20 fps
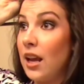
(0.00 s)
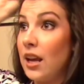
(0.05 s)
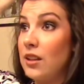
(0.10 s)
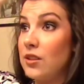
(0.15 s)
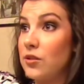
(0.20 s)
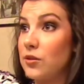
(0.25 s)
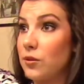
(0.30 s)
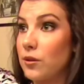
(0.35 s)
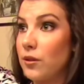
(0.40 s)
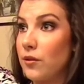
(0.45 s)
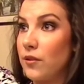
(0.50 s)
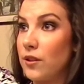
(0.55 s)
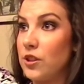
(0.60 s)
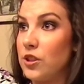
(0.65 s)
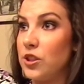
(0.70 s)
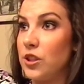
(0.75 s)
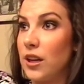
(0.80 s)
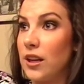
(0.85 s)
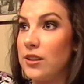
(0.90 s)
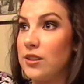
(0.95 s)
and sort of
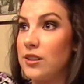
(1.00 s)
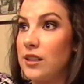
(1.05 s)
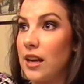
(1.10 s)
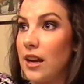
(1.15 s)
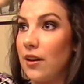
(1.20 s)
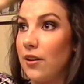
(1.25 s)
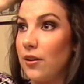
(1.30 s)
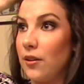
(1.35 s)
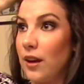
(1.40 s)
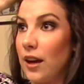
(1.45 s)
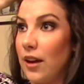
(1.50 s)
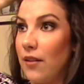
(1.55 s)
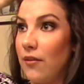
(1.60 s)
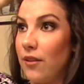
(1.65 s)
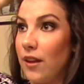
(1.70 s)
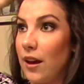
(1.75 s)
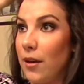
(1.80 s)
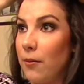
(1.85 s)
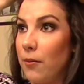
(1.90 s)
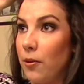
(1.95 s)
adjust how you have
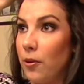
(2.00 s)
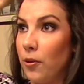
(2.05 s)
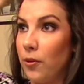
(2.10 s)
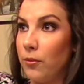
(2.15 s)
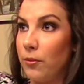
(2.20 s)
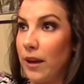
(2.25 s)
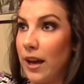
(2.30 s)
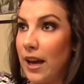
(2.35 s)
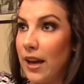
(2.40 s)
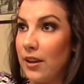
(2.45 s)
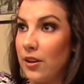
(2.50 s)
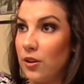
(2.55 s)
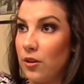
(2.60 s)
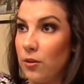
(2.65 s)
that pulled back.